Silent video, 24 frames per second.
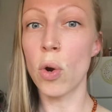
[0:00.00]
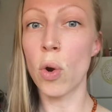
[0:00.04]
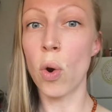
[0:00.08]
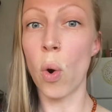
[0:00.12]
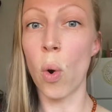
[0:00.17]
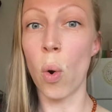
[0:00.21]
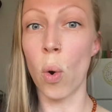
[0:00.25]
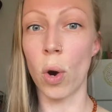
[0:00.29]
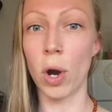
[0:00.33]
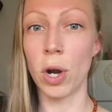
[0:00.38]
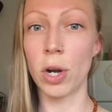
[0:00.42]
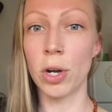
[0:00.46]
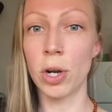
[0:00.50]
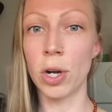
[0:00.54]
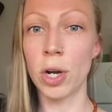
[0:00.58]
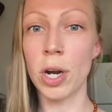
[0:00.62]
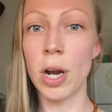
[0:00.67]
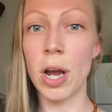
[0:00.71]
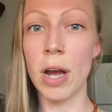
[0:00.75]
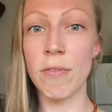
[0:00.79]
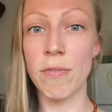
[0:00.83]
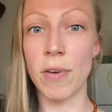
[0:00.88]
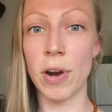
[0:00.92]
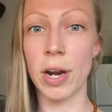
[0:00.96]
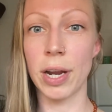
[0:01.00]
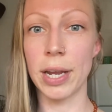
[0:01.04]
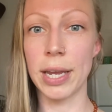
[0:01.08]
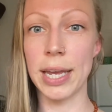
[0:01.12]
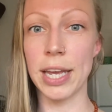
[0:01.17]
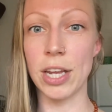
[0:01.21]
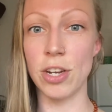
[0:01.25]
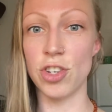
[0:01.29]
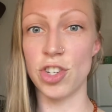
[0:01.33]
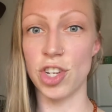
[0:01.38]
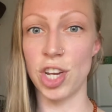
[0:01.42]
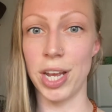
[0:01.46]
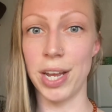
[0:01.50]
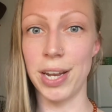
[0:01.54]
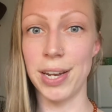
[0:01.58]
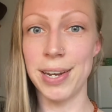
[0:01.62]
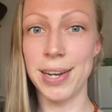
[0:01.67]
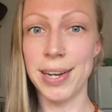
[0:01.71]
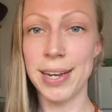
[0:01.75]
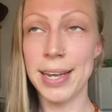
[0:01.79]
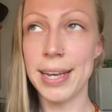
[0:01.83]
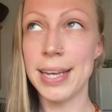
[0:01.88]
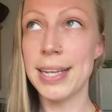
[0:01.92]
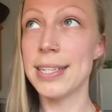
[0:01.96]
corner of our
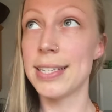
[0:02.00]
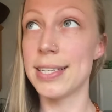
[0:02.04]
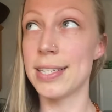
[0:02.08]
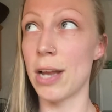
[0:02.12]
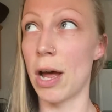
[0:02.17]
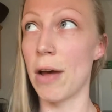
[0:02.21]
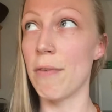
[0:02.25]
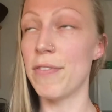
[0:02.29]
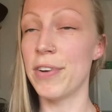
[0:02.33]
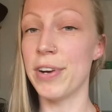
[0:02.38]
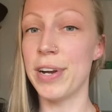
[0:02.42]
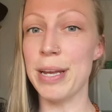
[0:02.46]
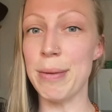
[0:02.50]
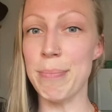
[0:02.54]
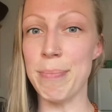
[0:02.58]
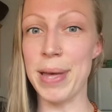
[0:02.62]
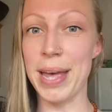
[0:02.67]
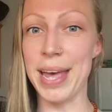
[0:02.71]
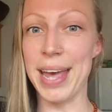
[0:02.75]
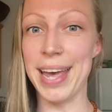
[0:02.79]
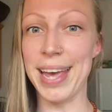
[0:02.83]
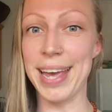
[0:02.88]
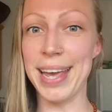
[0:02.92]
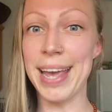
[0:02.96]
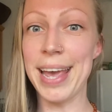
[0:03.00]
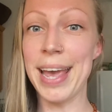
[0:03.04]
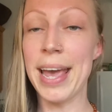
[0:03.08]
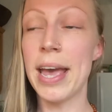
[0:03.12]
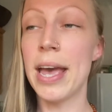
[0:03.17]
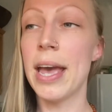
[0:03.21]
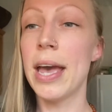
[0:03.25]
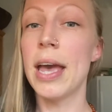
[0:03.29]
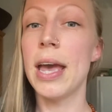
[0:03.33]
kitchen. It's not very big.